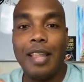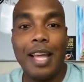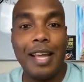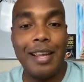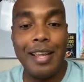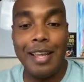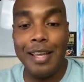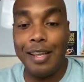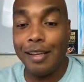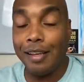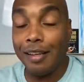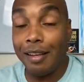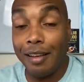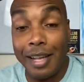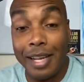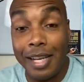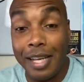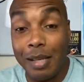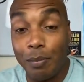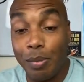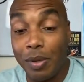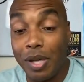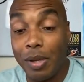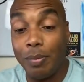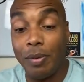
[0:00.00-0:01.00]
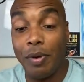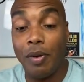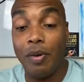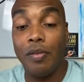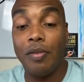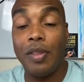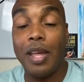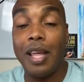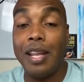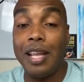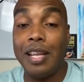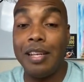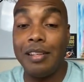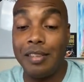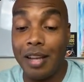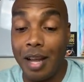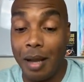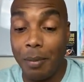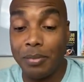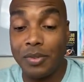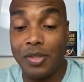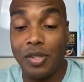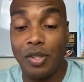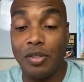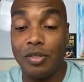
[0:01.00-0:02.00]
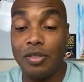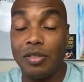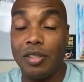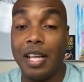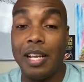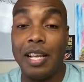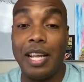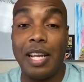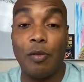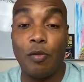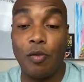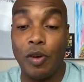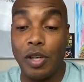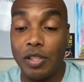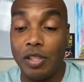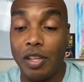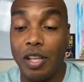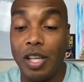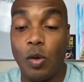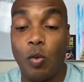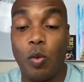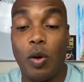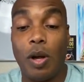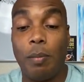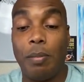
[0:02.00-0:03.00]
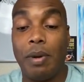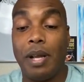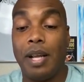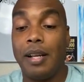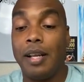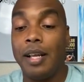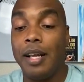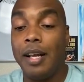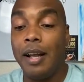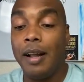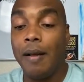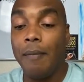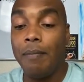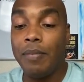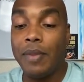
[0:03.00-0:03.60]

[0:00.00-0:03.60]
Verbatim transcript: They need cleaning people, they need dumpsters, they need rental equipment,